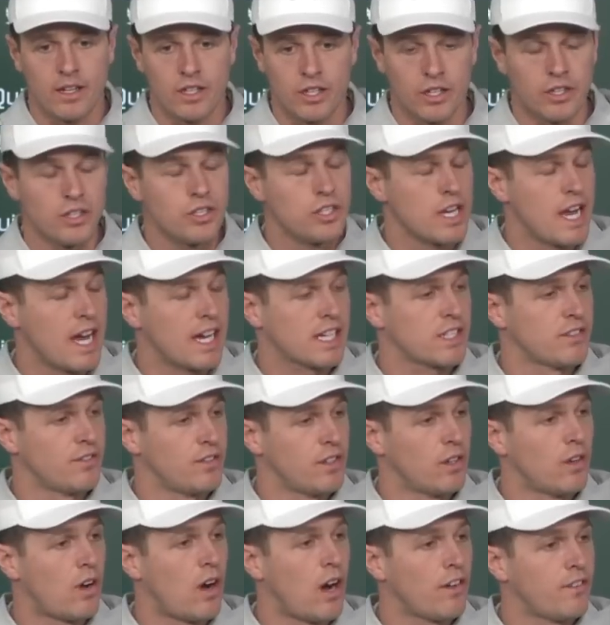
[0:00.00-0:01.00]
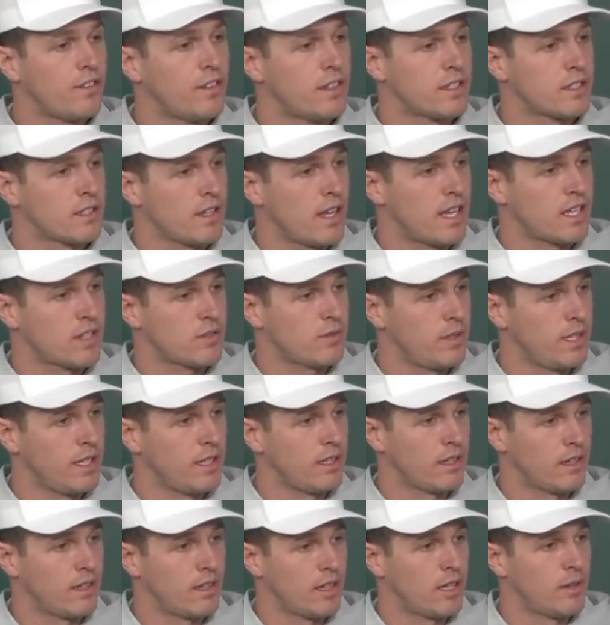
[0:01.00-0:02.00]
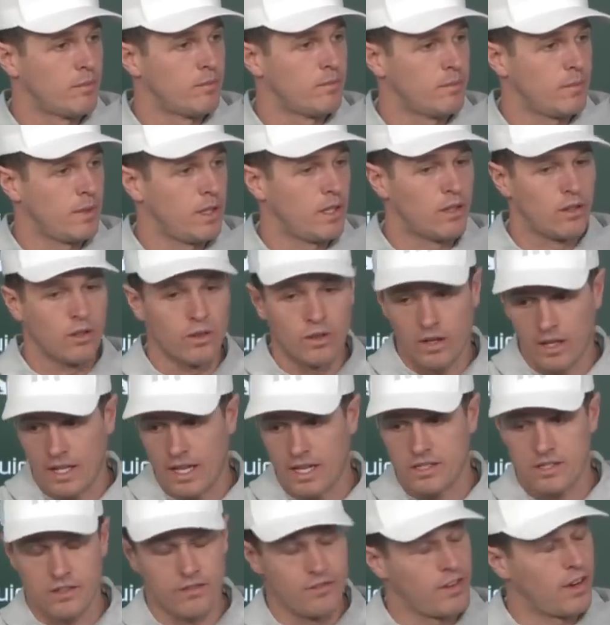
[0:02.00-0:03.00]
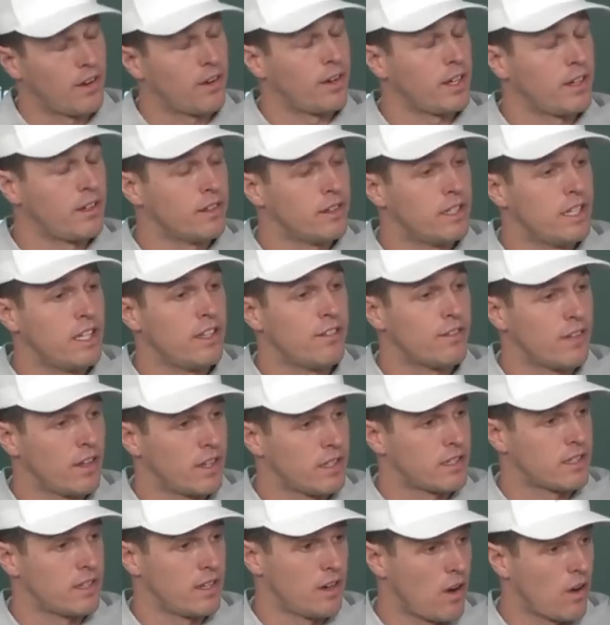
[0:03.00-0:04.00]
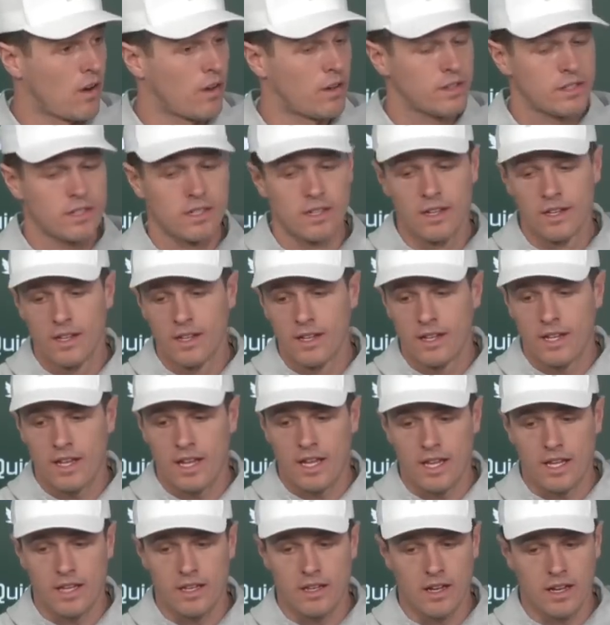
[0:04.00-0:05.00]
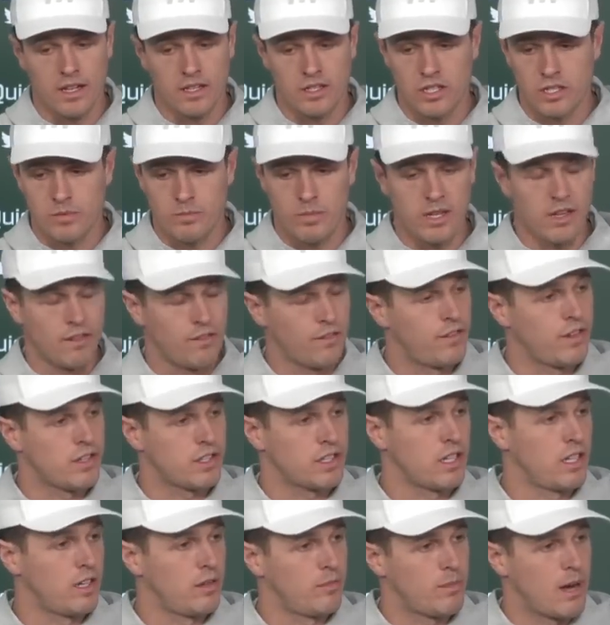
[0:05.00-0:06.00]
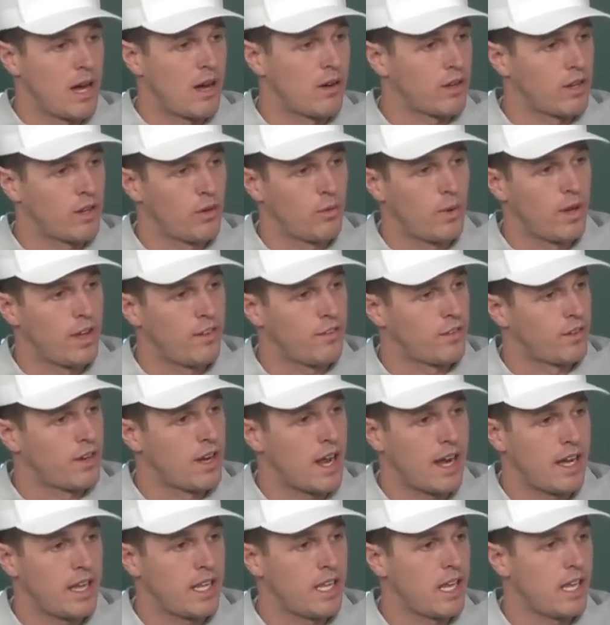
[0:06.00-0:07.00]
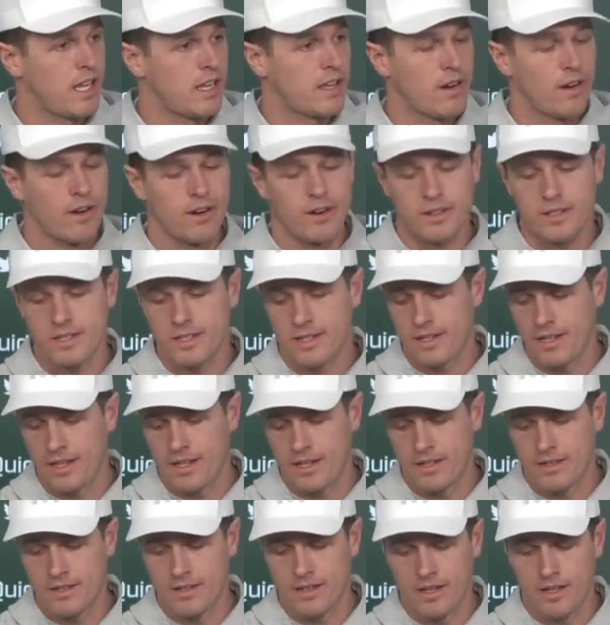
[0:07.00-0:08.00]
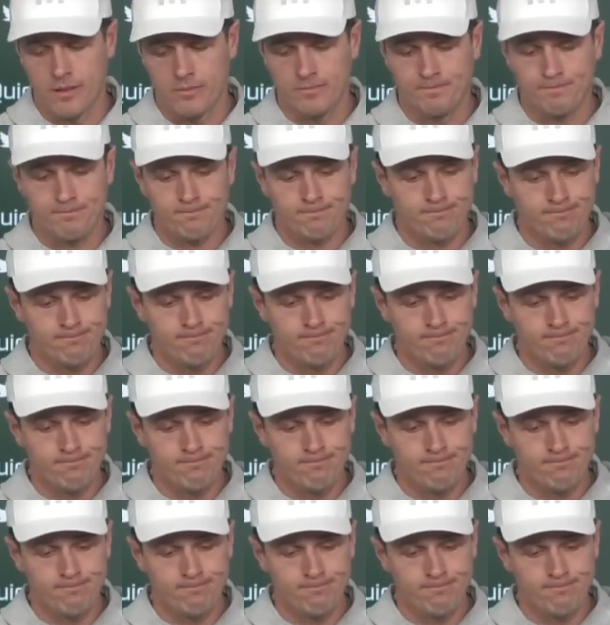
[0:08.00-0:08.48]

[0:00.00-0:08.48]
good Jacksonville offense last week, you know, against a very good defense in ours. And just be efficient and pound it away for 98 yards. And,